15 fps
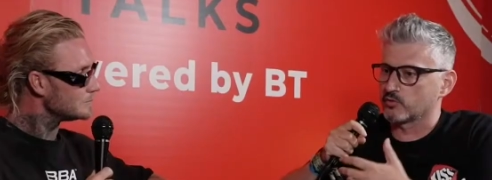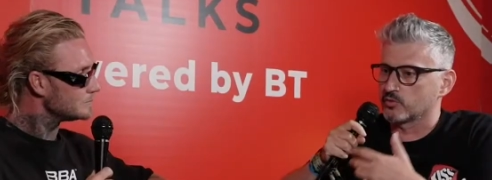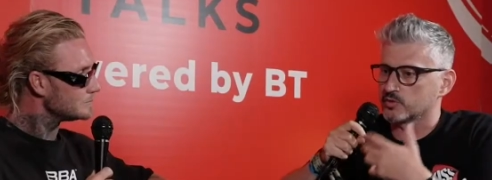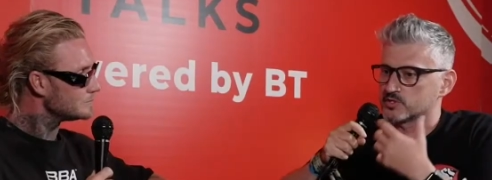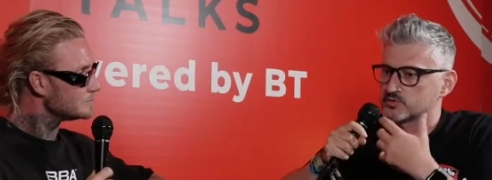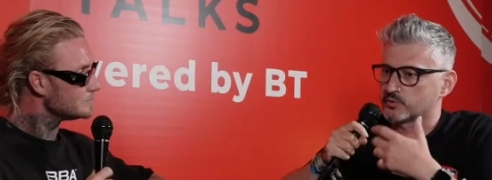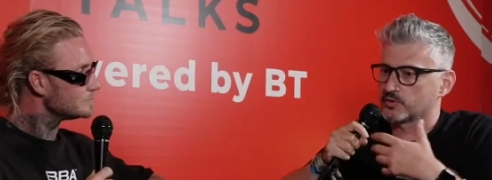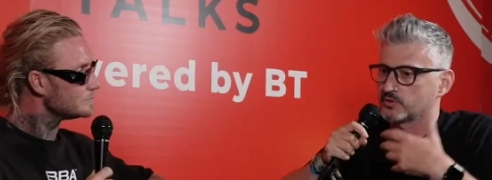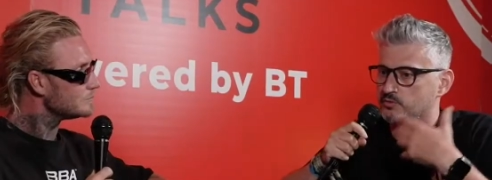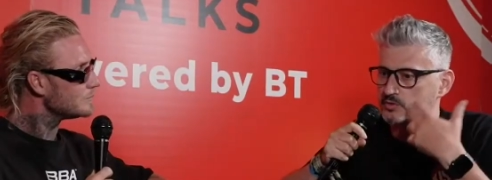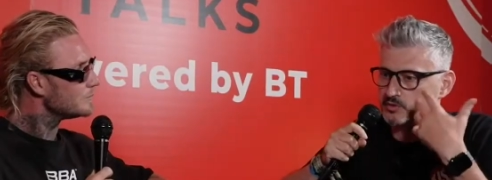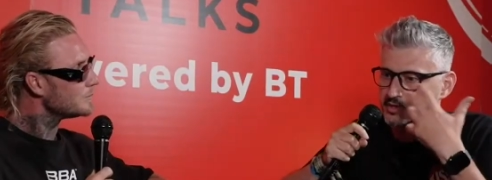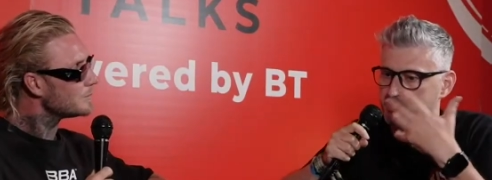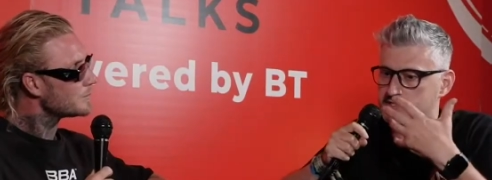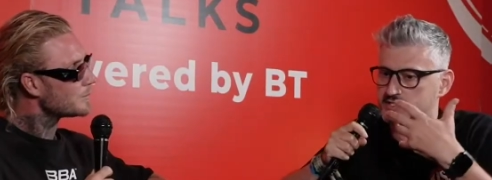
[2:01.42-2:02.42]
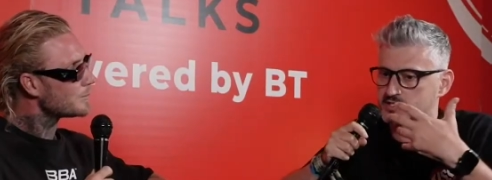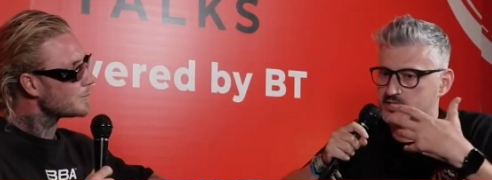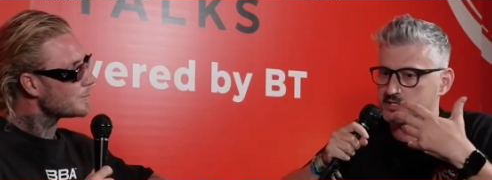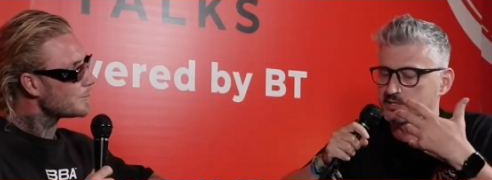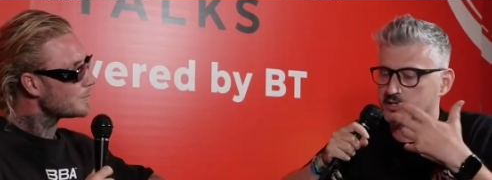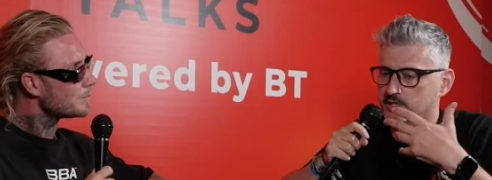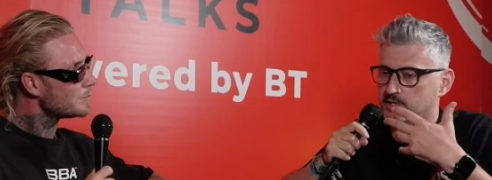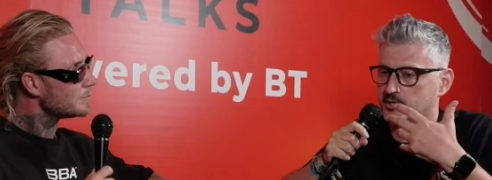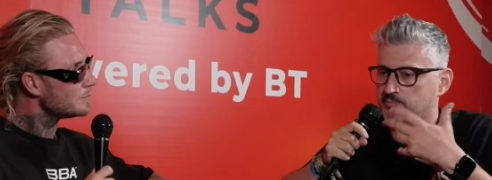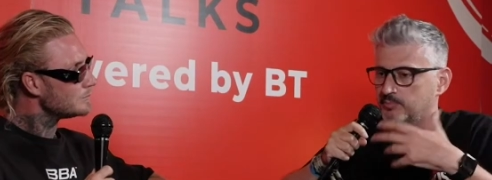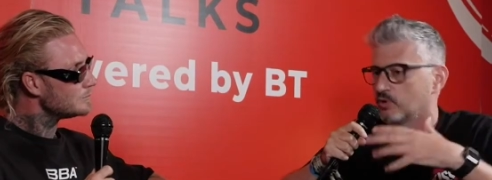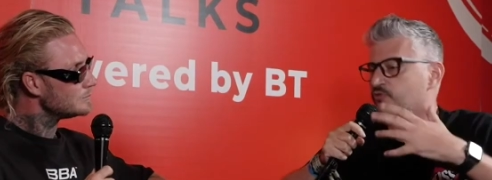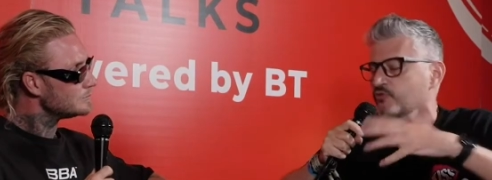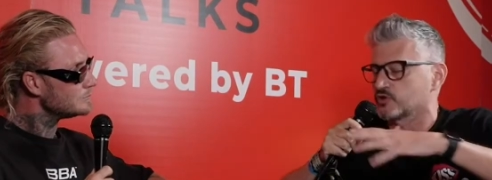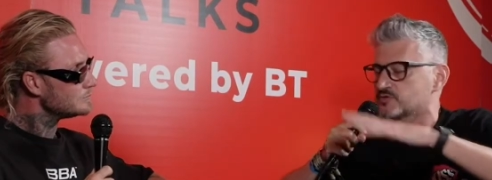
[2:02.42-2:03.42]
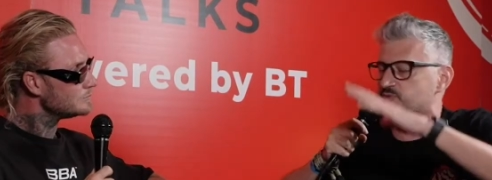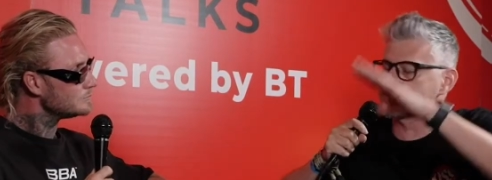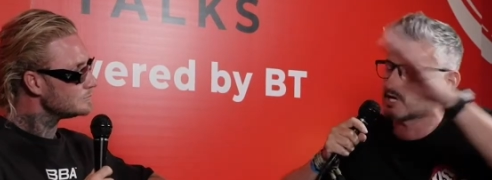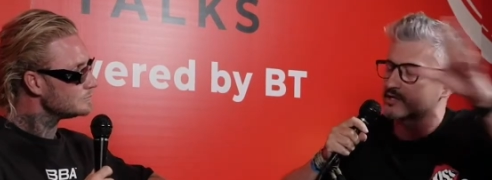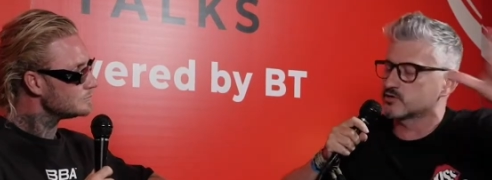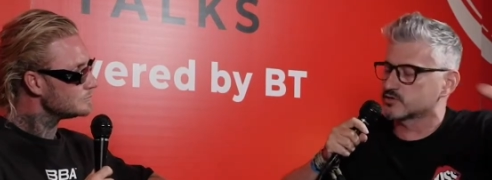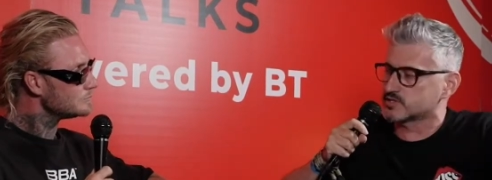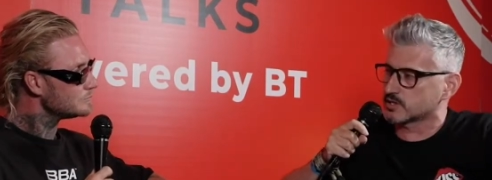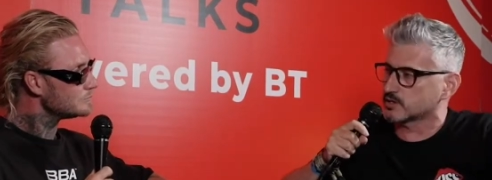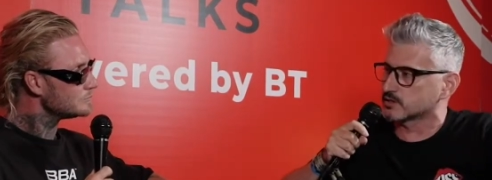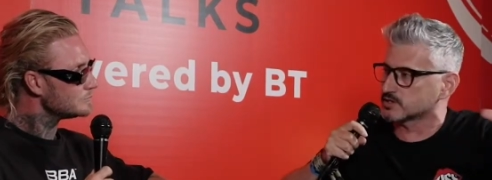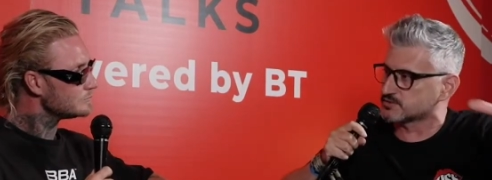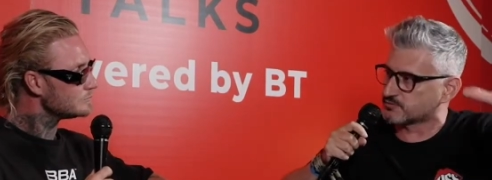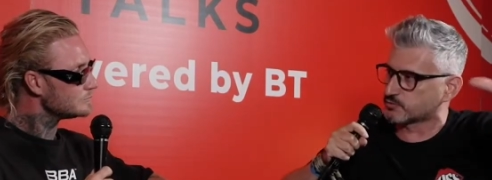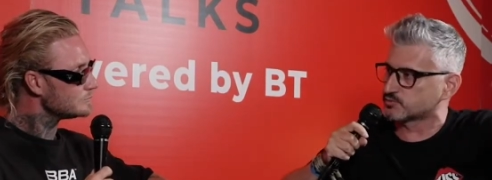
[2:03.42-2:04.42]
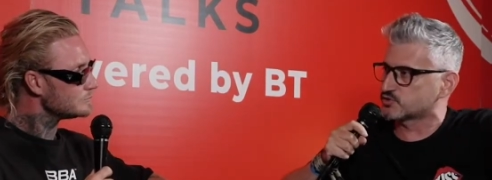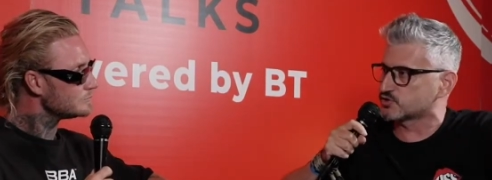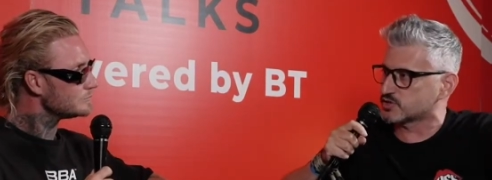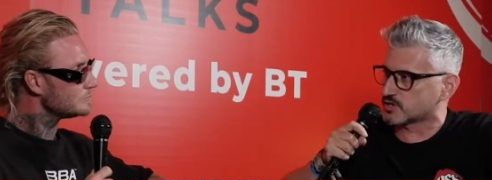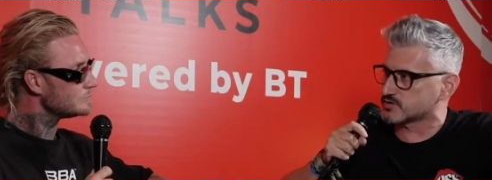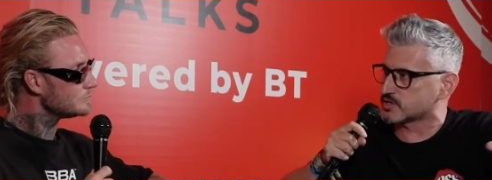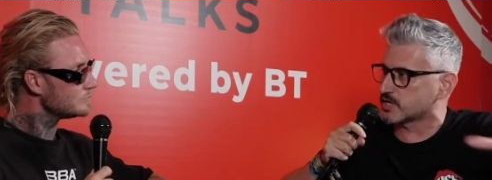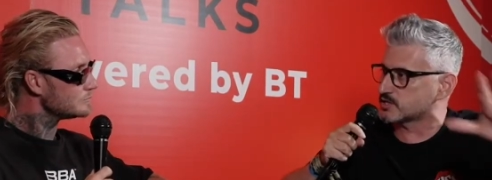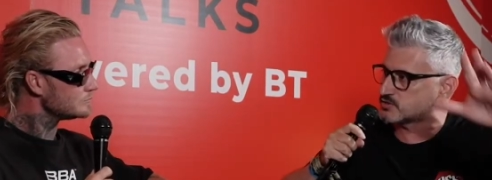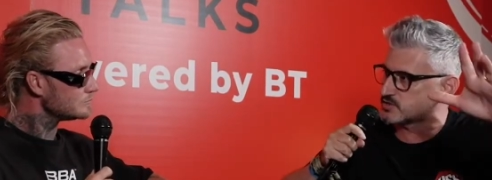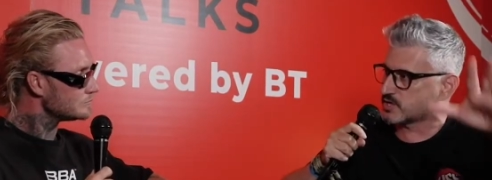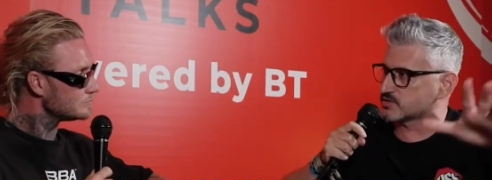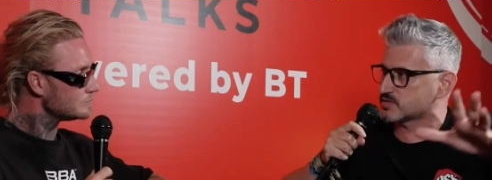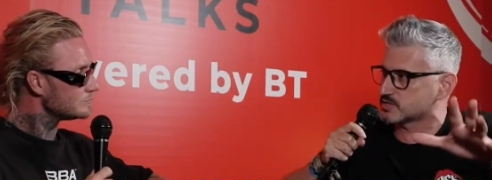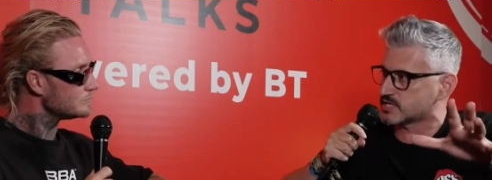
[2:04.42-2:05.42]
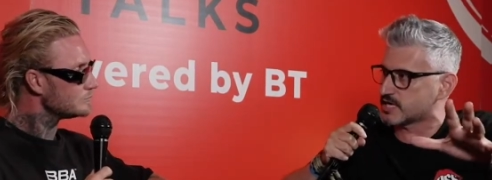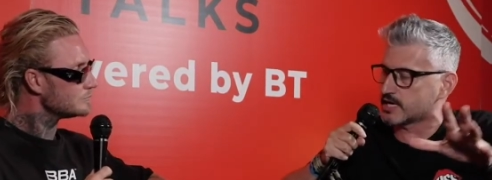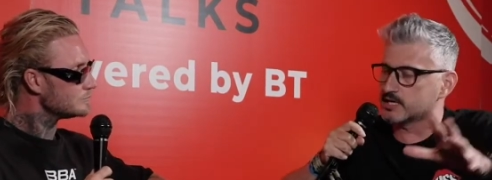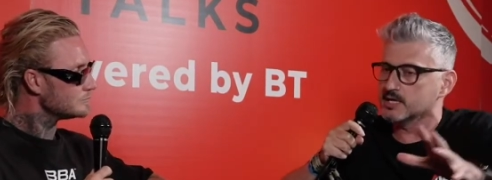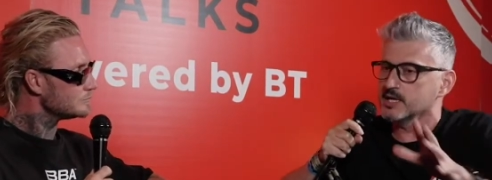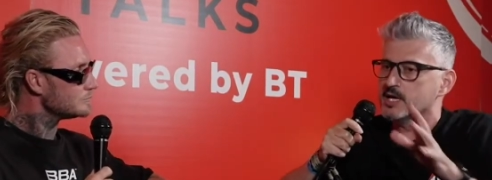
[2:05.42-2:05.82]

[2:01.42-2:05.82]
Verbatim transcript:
Speaker 1: was with this, uh, of course, beside your singles from 2008, 2010,